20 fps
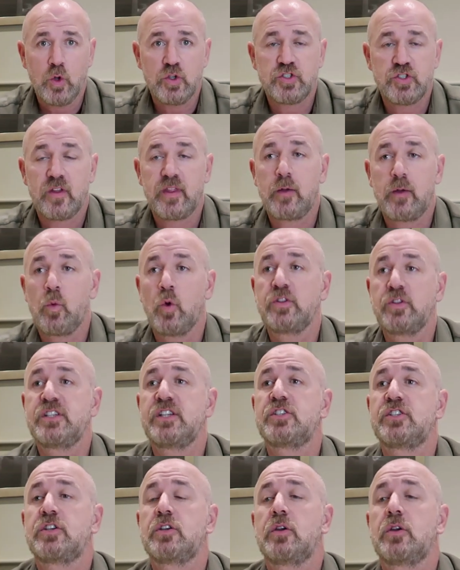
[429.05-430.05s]
so they
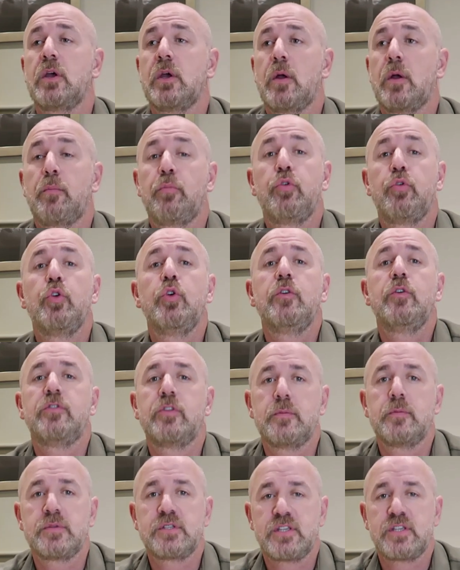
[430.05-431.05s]
wanted to prove
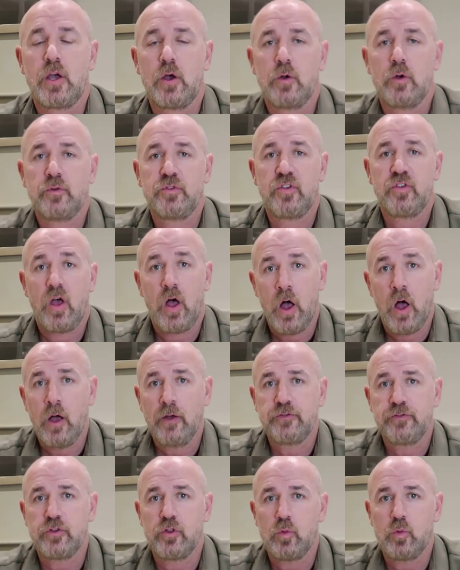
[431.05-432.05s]
themselves
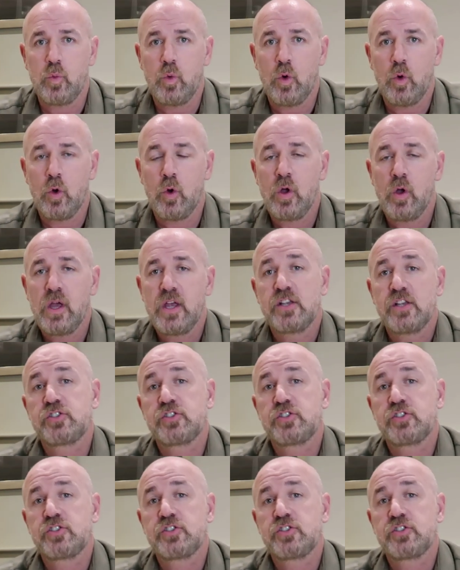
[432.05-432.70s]
after the war,